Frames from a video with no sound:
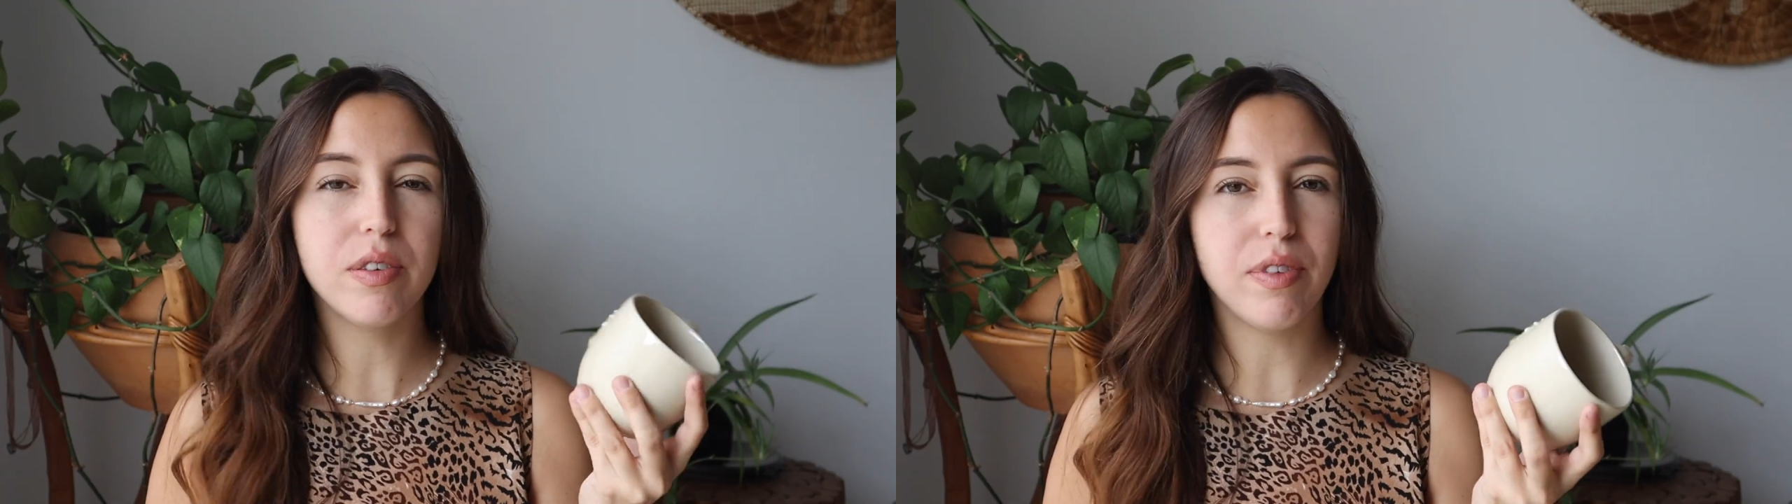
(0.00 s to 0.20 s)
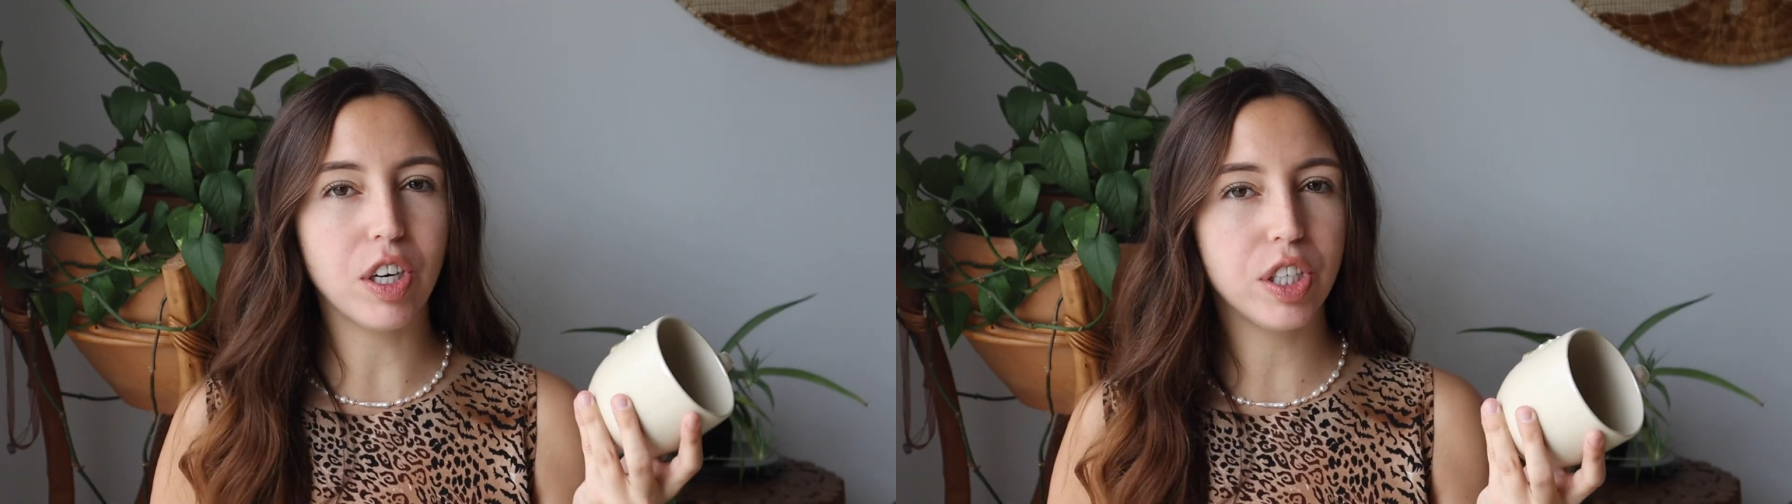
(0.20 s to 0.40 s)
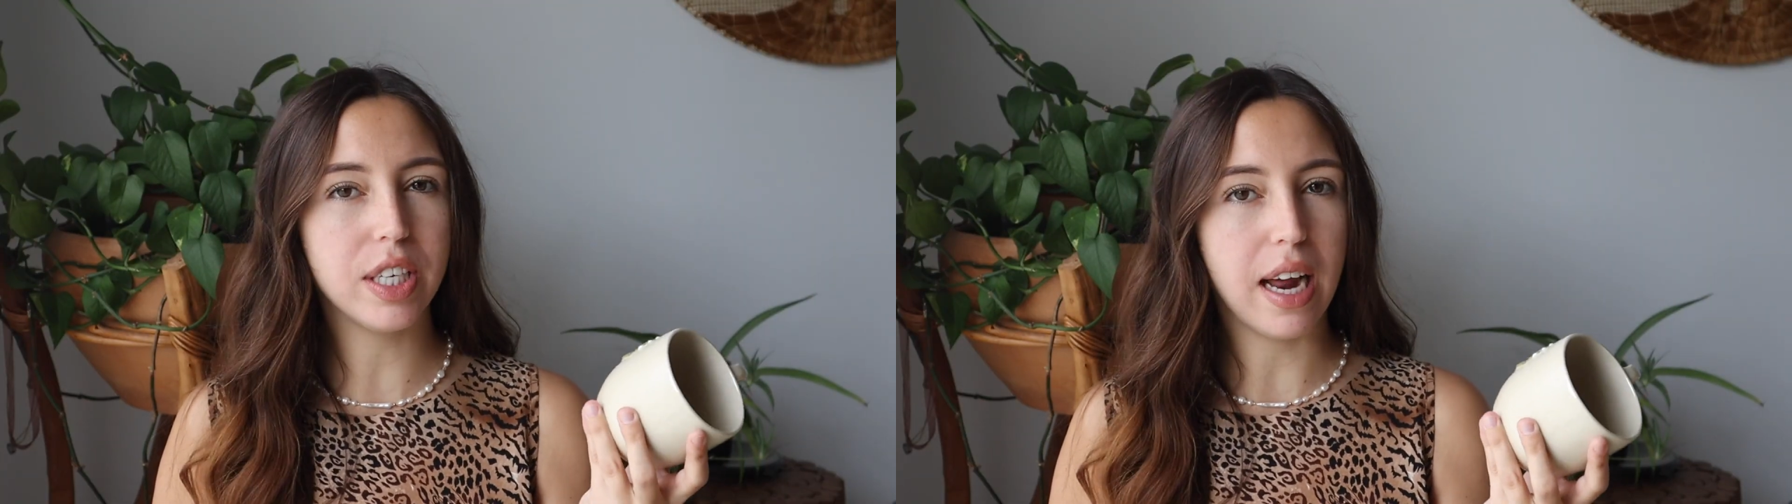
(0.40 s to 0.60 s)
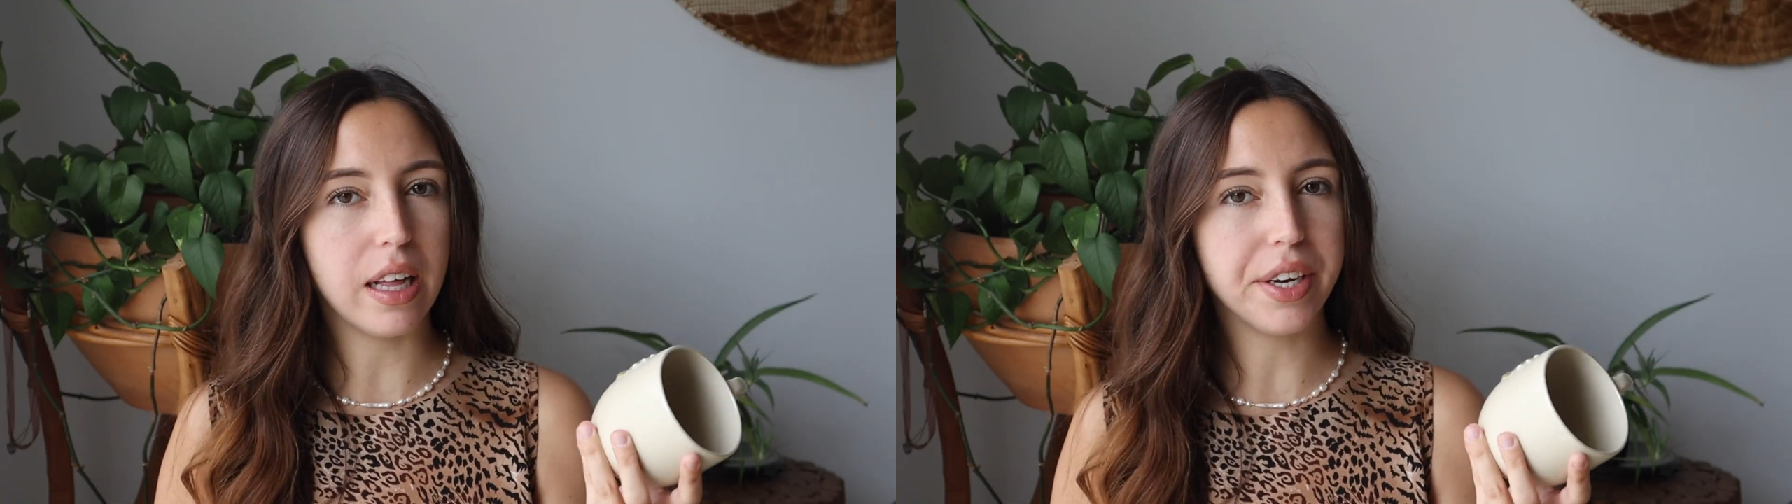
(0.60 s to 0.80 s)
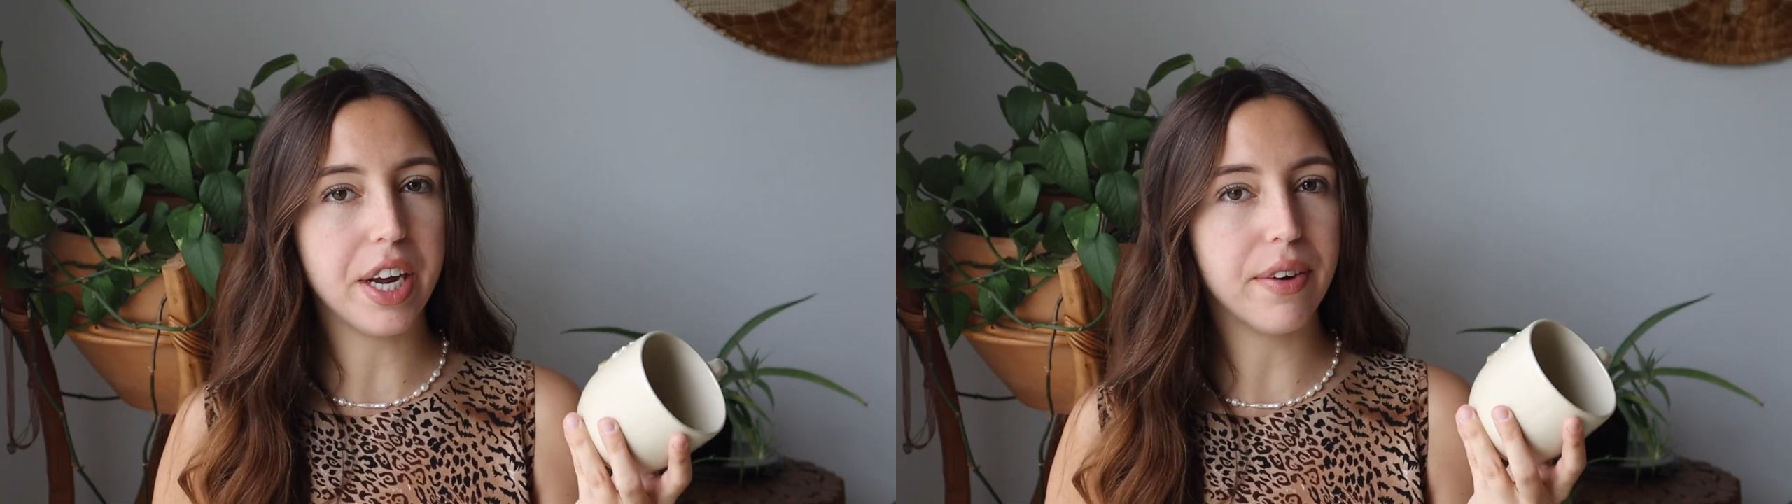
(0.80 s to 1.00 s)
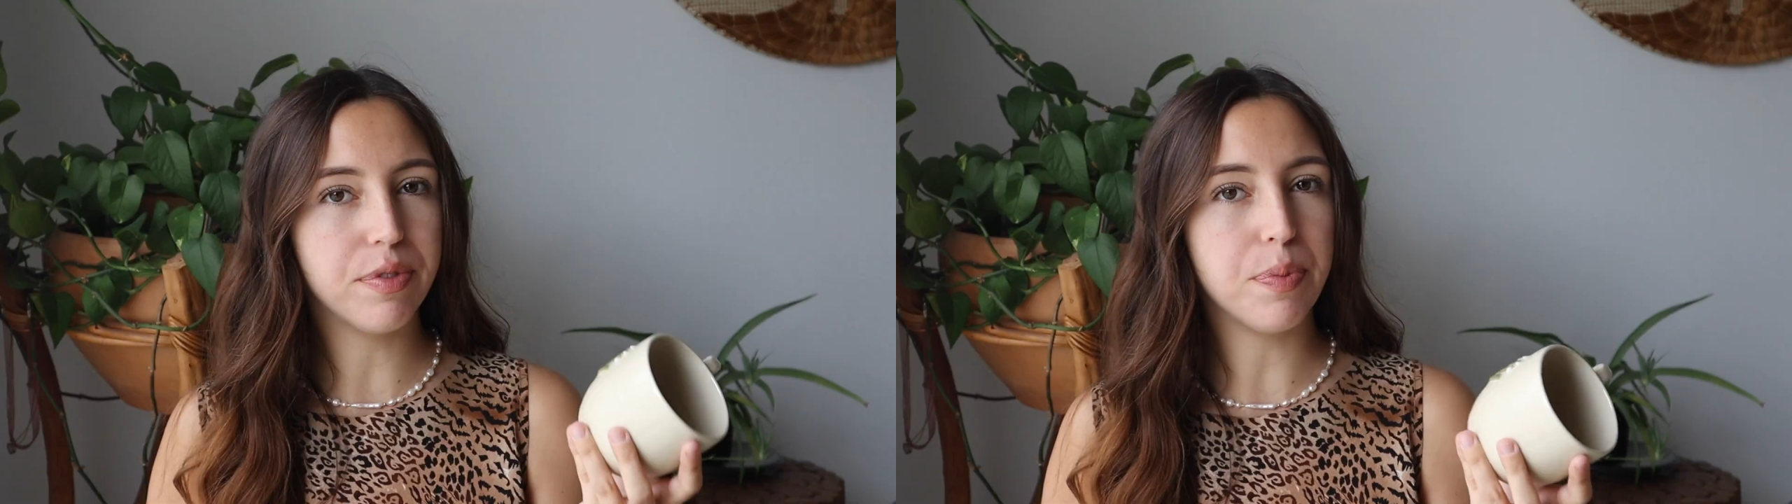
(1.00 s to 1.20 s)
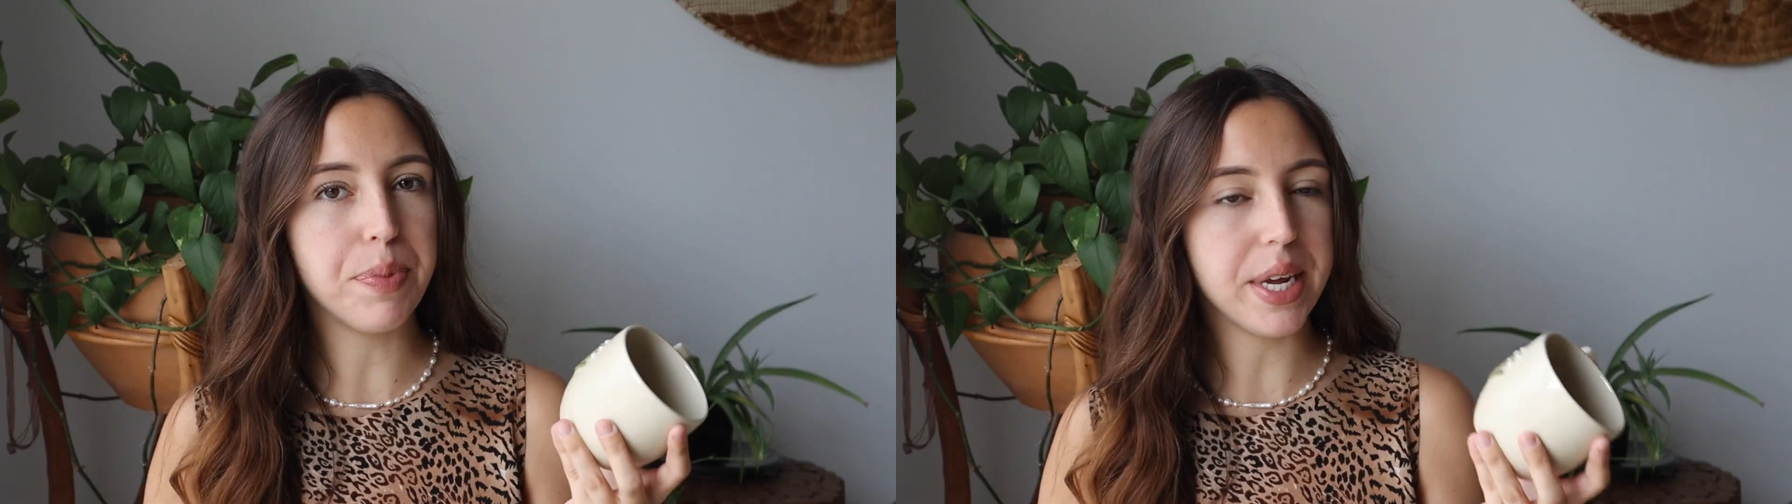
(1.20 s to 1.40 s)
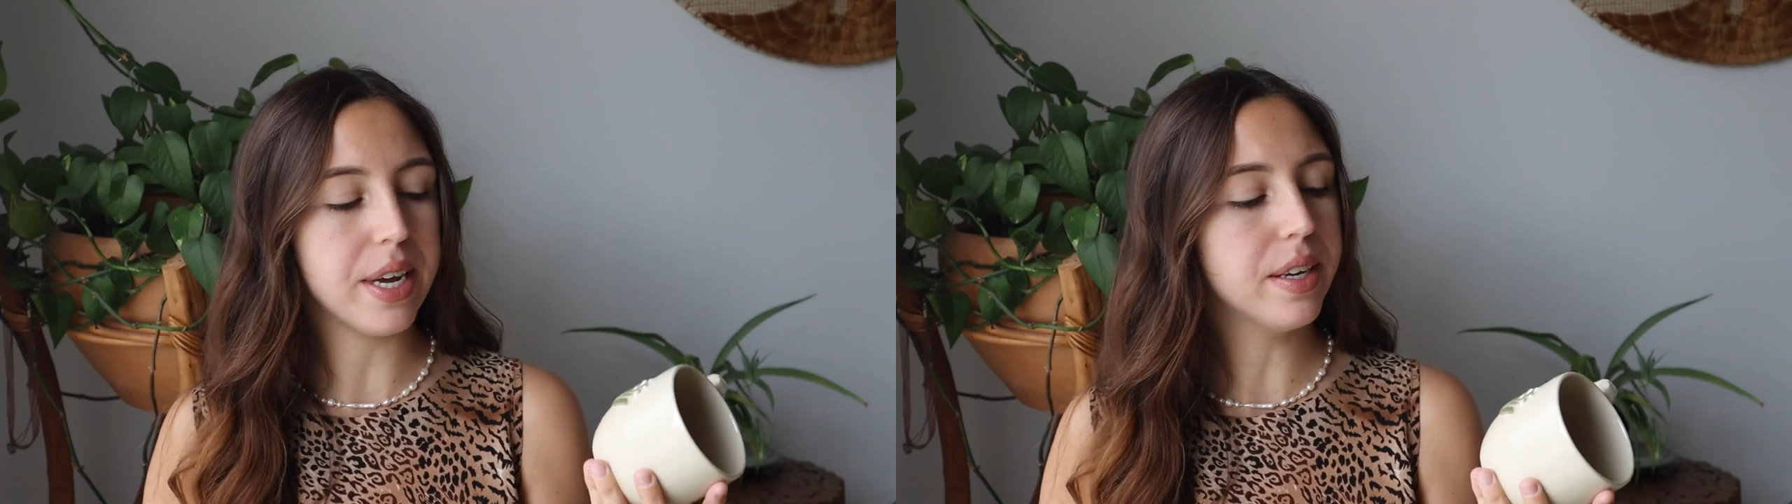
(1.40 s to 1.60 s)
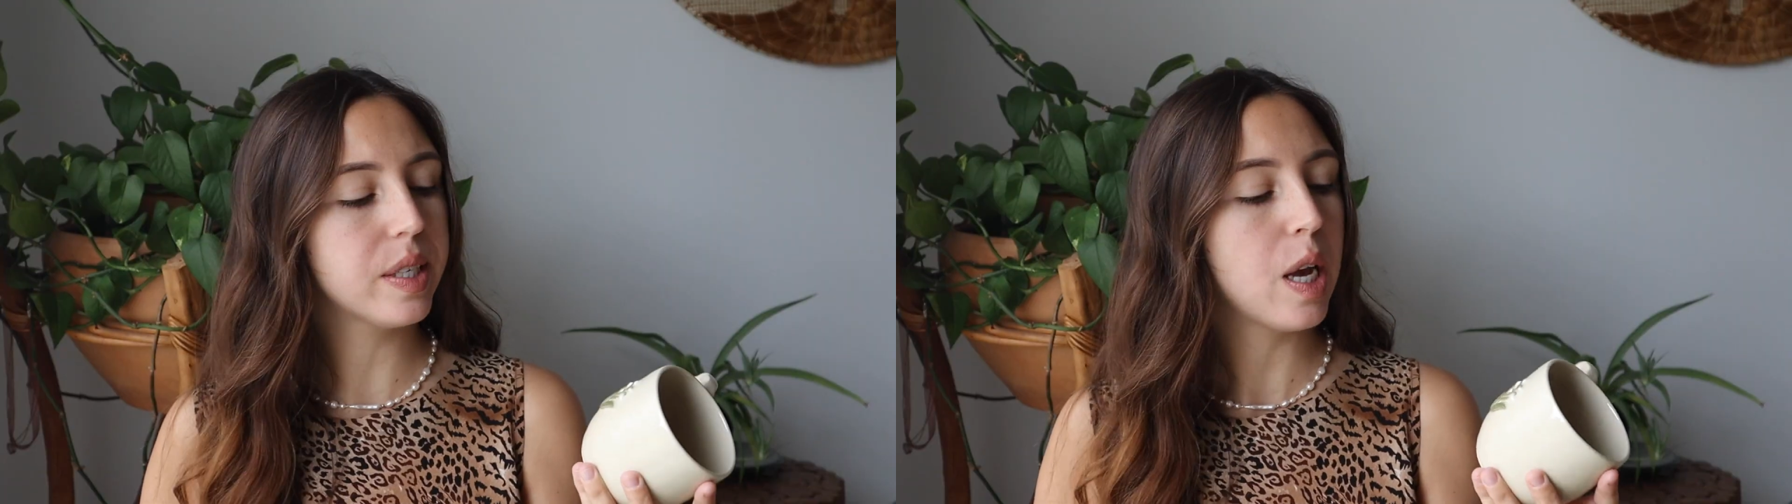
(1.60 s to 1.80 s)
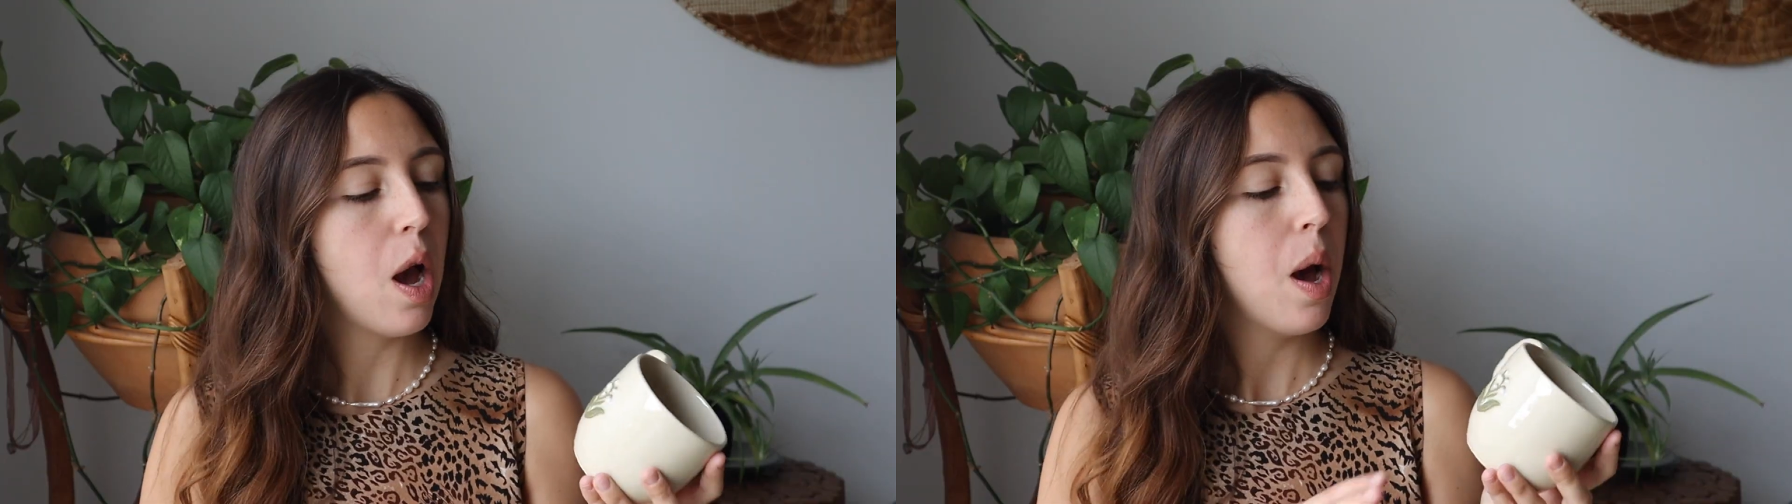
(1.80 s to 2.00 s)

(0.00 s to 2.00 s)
functionality of the piece,